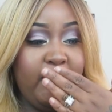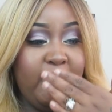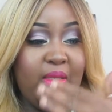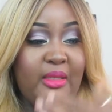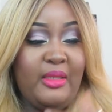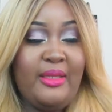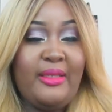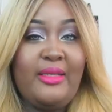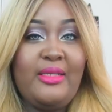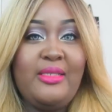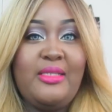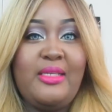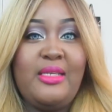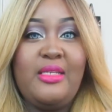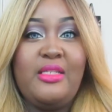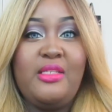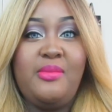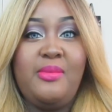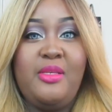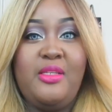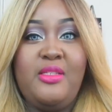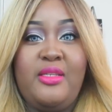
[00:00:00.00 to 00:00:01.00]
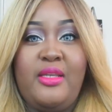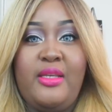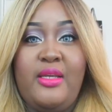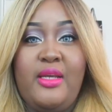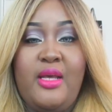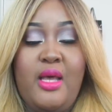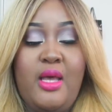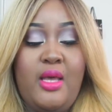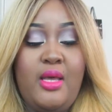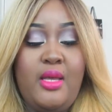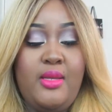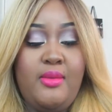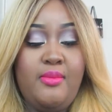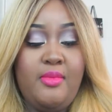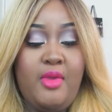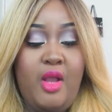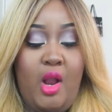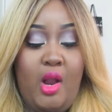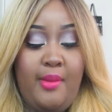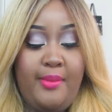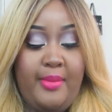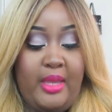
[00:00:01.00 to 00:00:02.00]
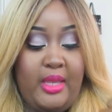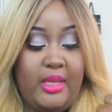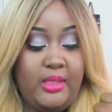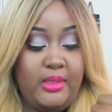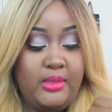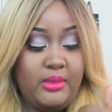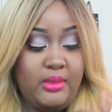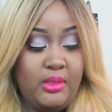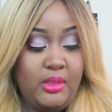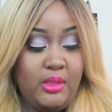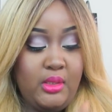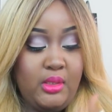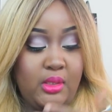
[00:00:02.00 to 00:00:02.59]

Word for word: And like I said, it smells like um, Carmex.